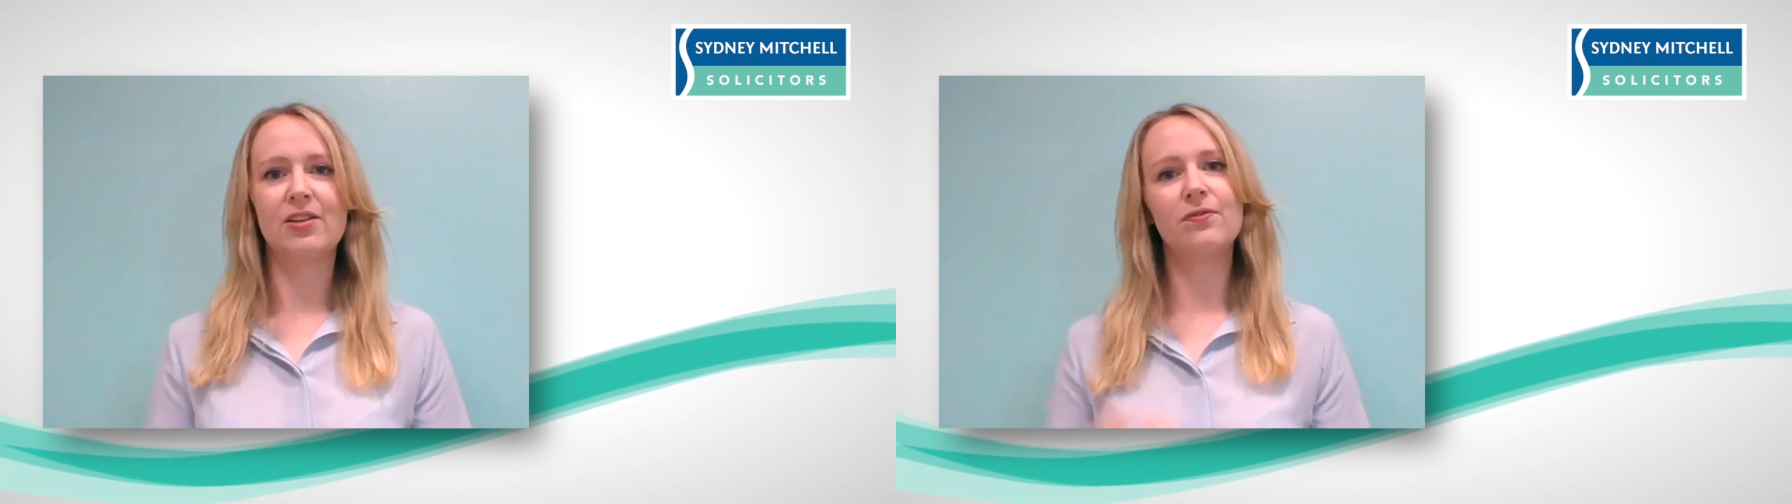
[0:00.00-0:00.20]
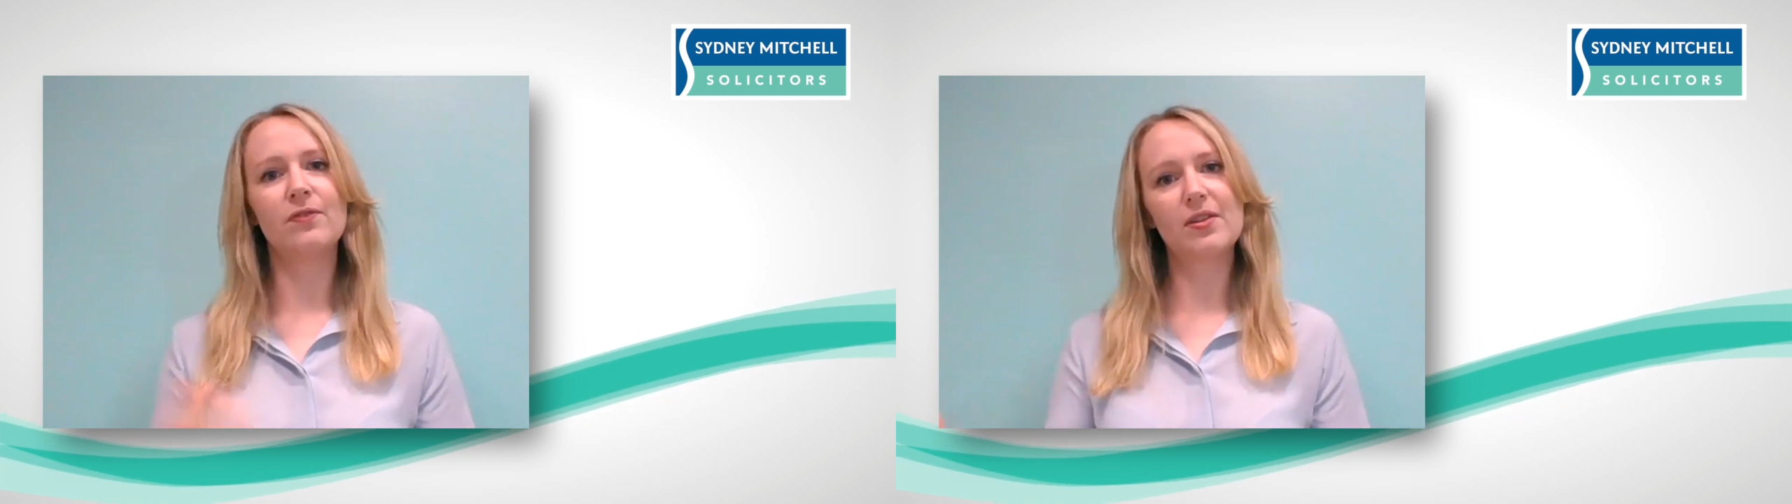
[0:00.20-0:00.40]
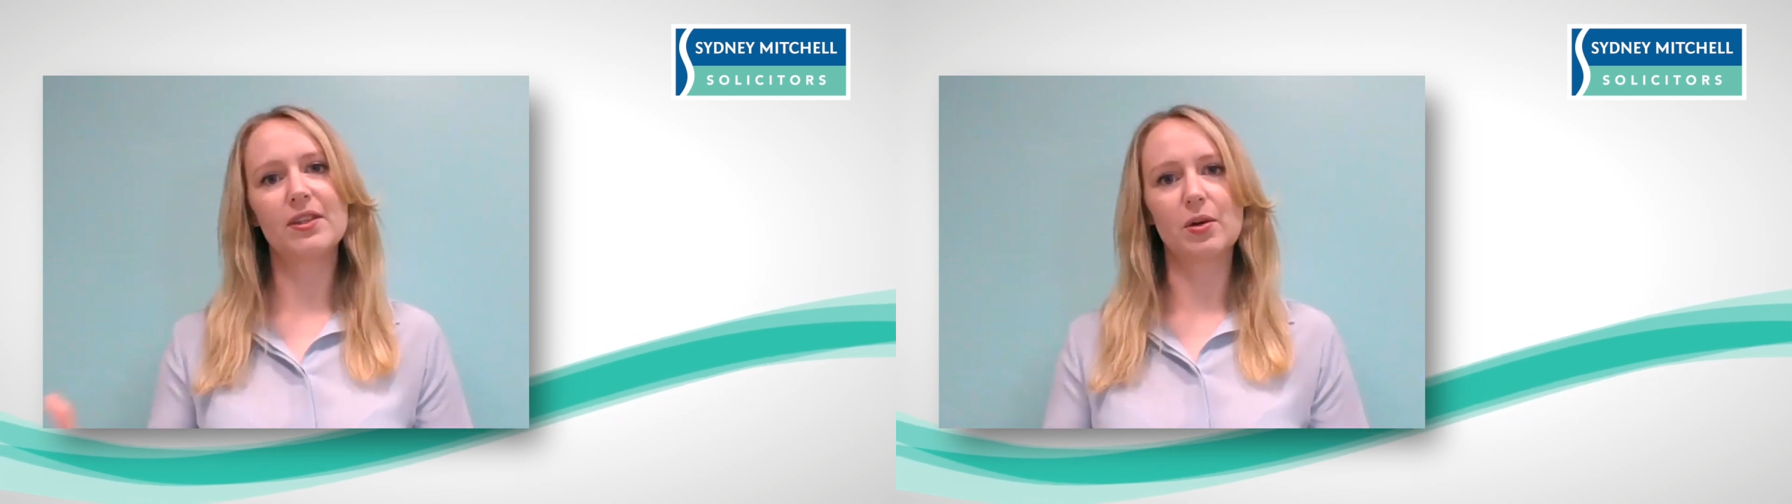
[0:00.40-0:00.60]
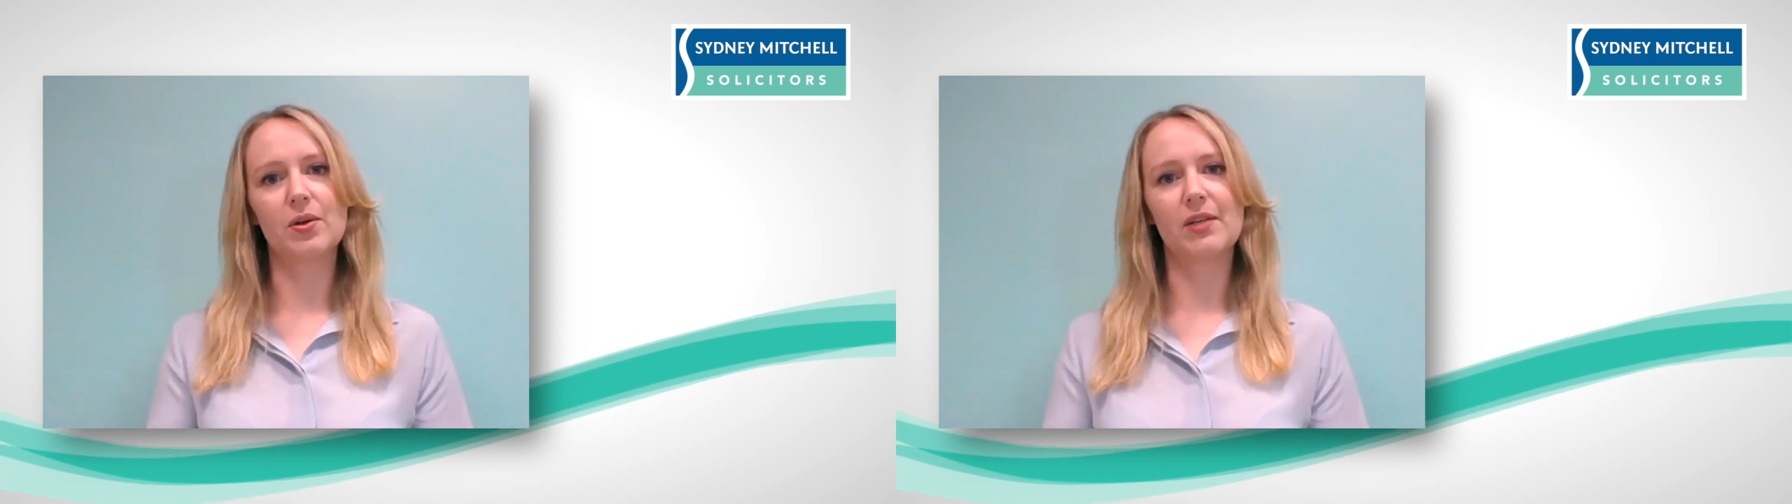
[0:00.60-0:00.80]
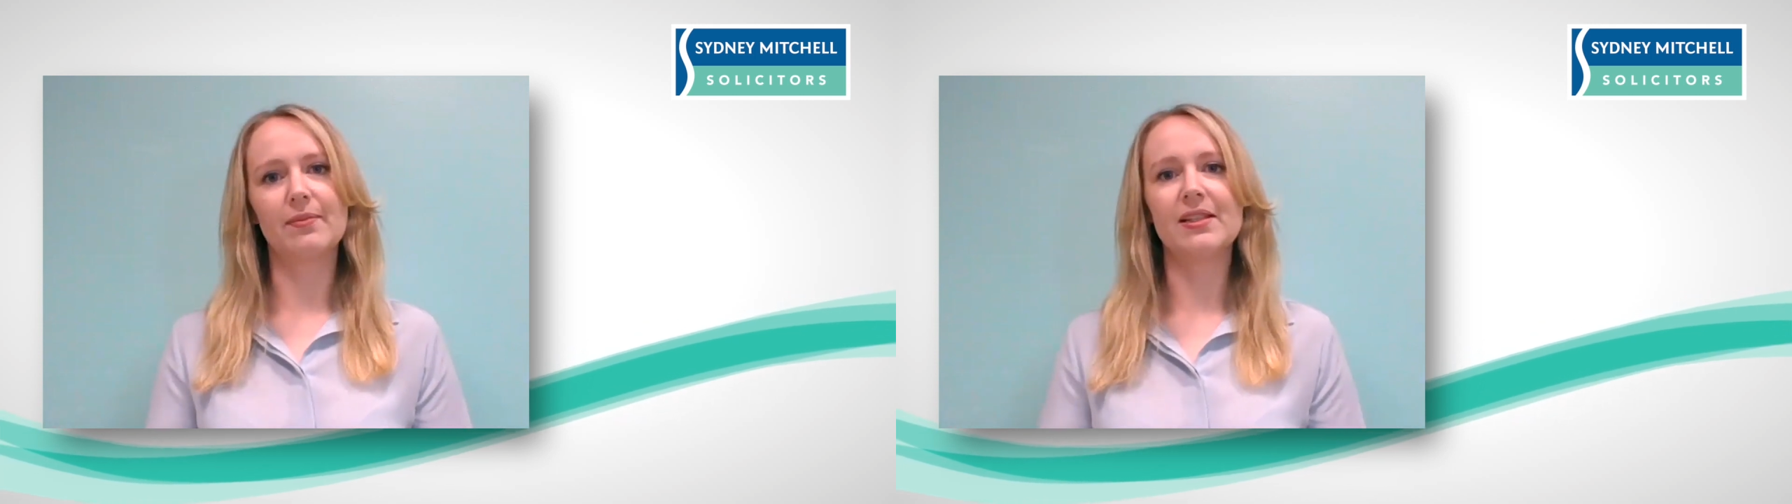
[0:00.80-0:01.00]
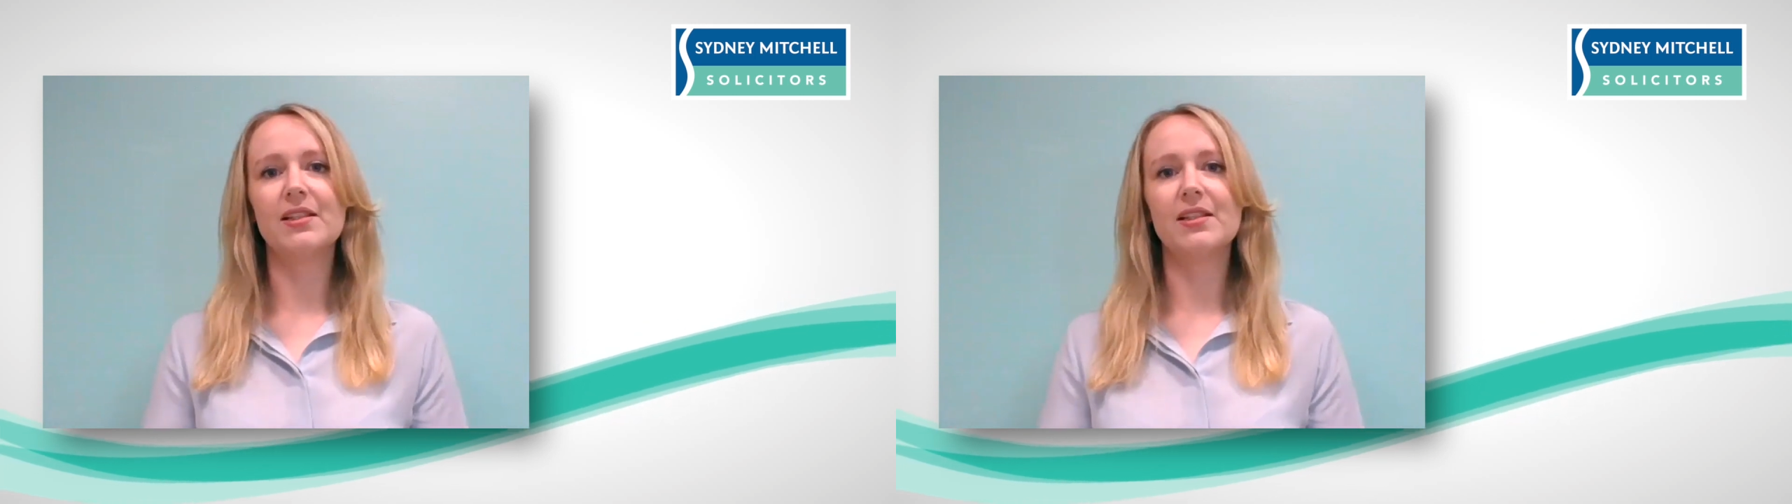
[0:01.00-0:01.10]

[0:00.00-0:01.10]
you find the document,